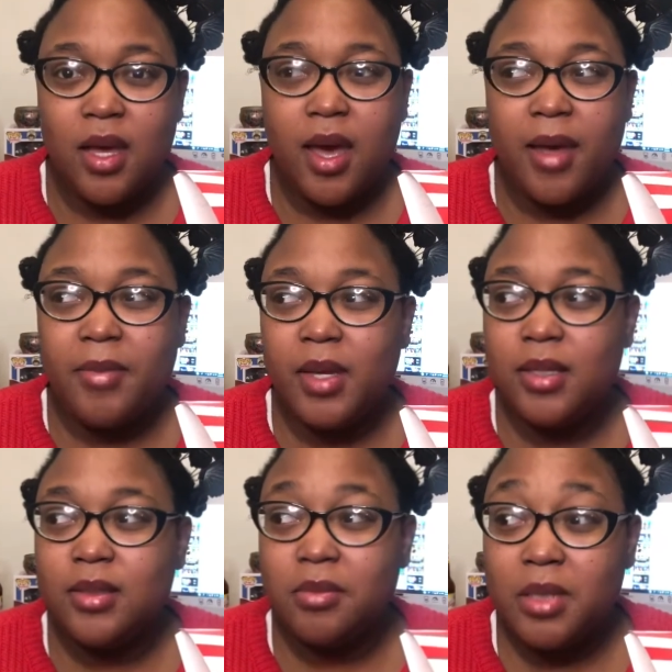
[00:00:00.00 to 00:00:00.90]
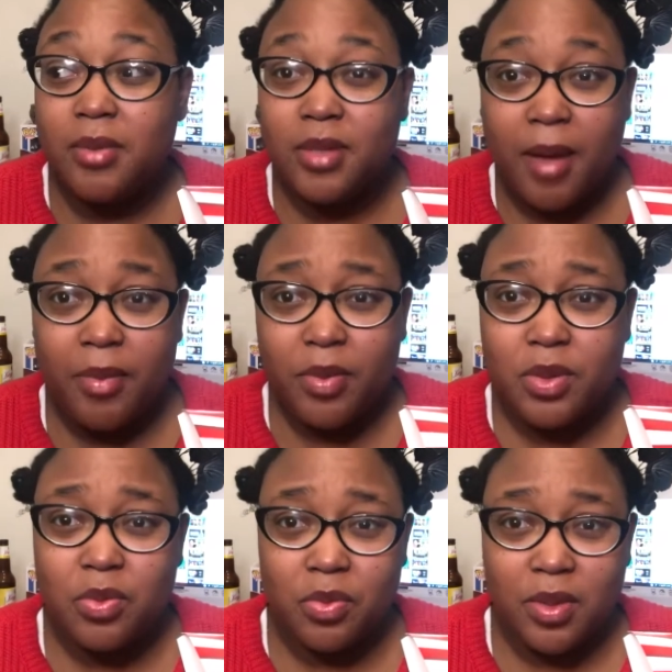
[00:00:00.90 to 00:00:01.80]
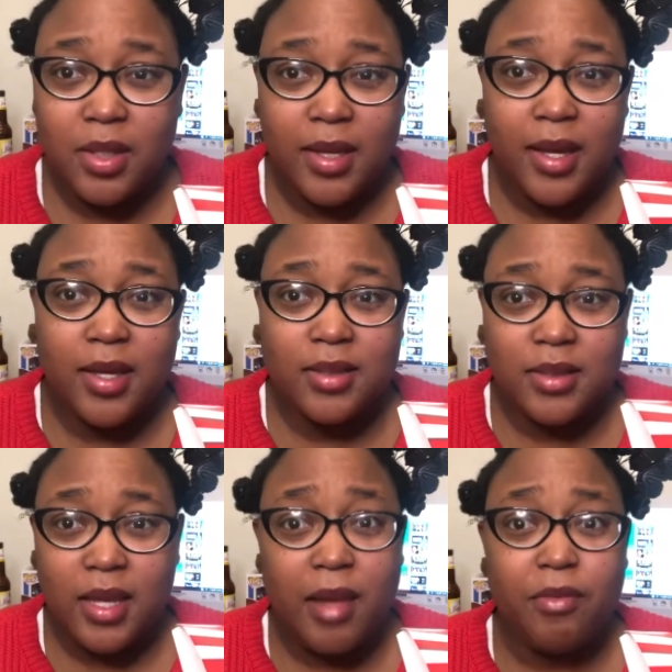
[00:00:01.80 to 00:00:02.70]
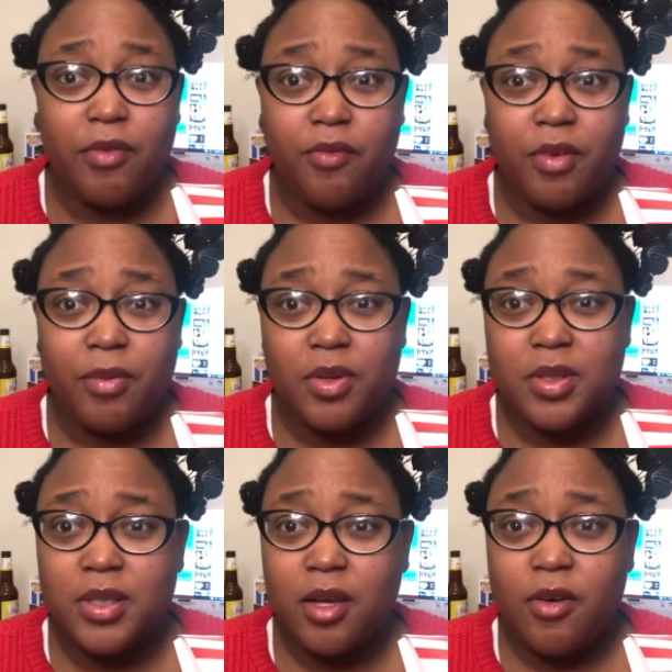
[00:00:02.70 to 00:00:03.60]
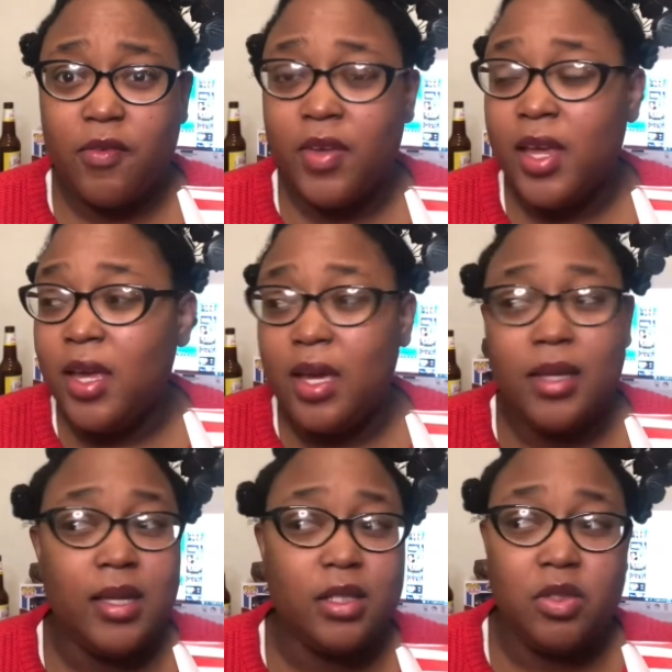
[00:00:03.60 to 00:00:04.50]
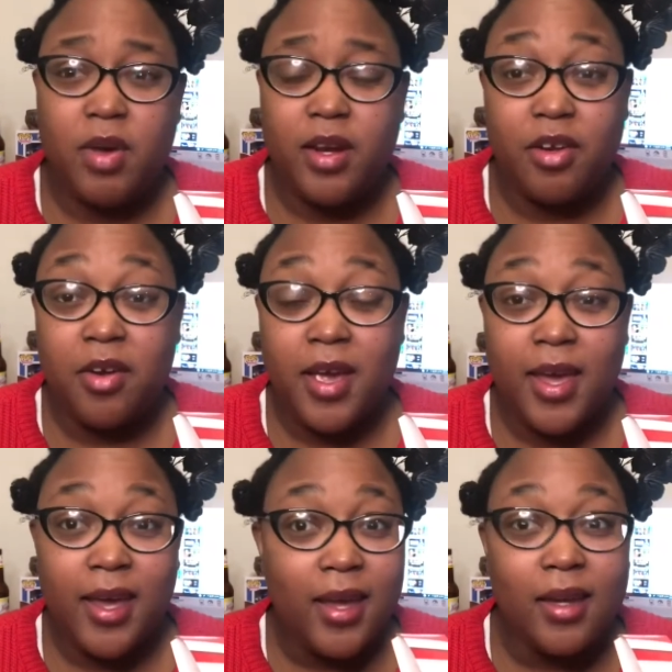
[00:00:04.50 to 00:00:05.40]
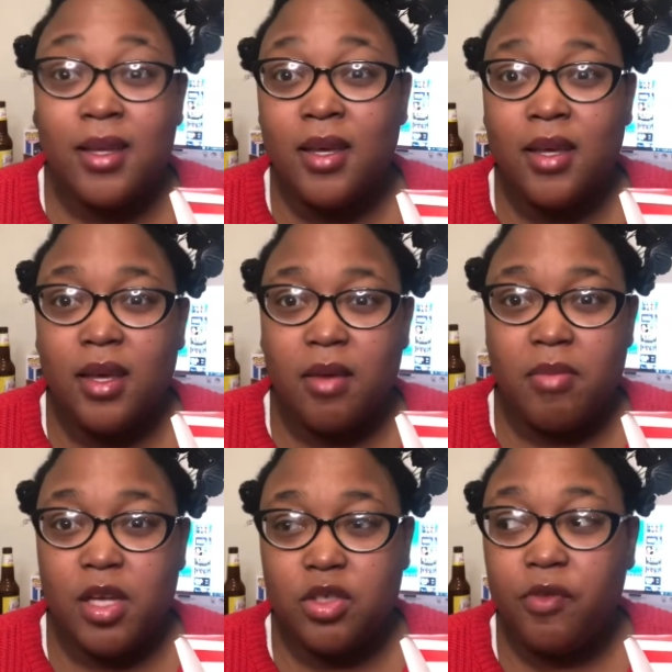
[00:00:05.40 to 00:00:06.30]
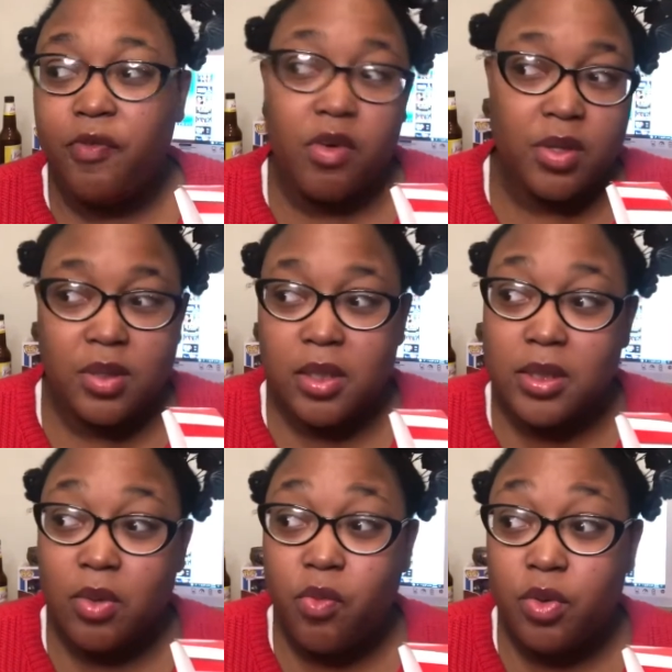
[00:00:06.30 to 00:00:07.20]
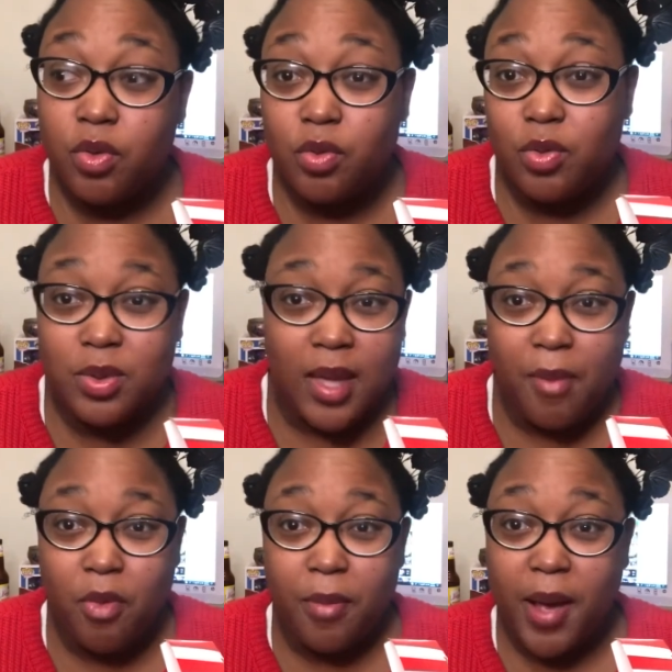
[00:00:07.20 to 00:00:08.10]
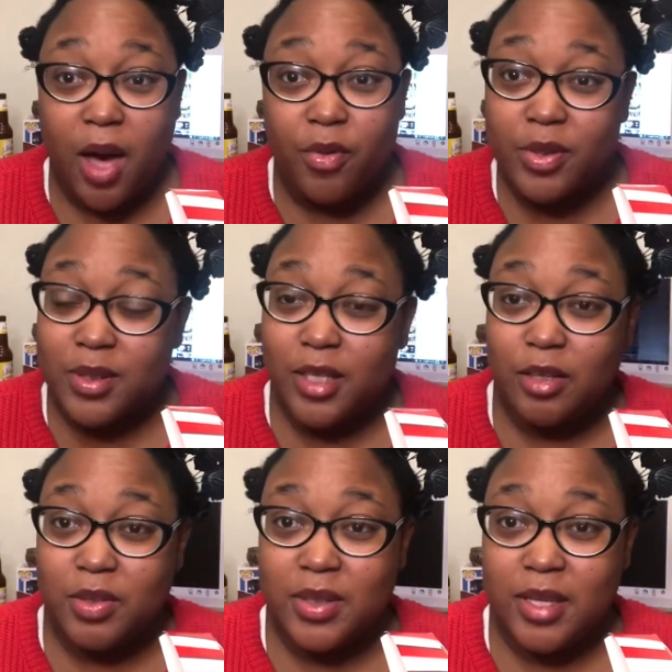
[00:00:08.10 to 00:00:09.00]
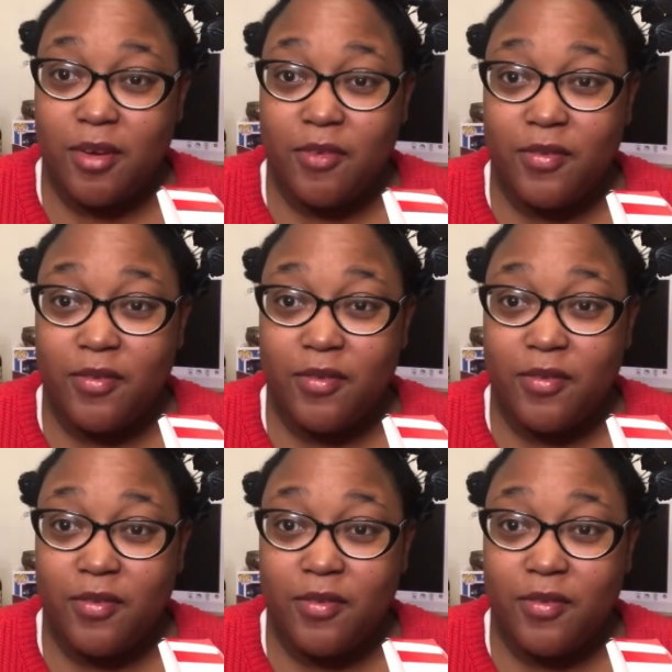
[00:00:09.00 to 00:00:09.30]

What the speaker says: I mean, sometimes comic books really can save you from yourself. It takes you out of your head. It makes you focus on someone who's got more powers than yourself.